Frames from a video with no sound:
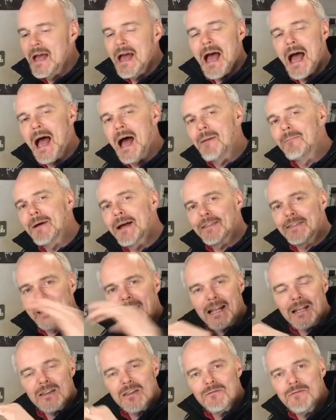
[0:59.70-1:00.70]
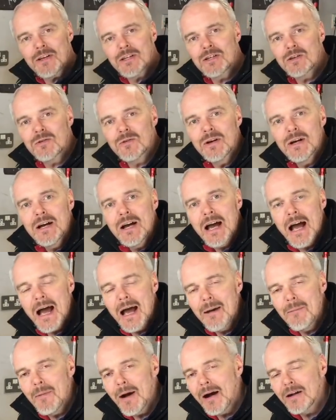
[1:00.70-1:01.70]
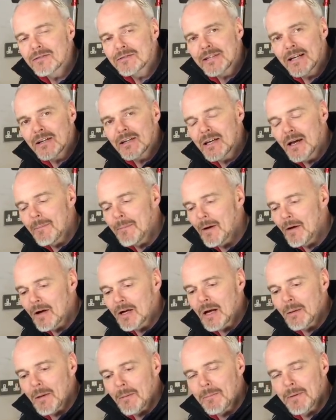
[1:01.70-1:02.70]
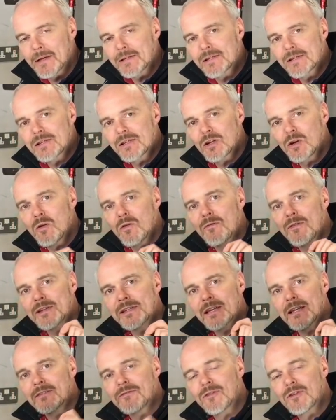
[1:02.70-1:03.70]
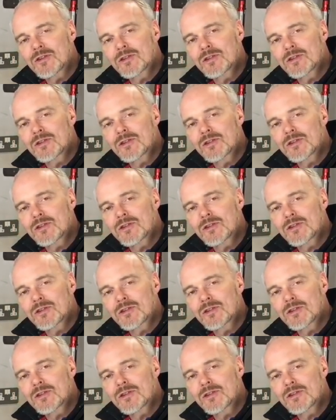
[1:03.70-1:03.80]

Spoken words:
At the end of the video, I'll tell you about a couple of places to go visit for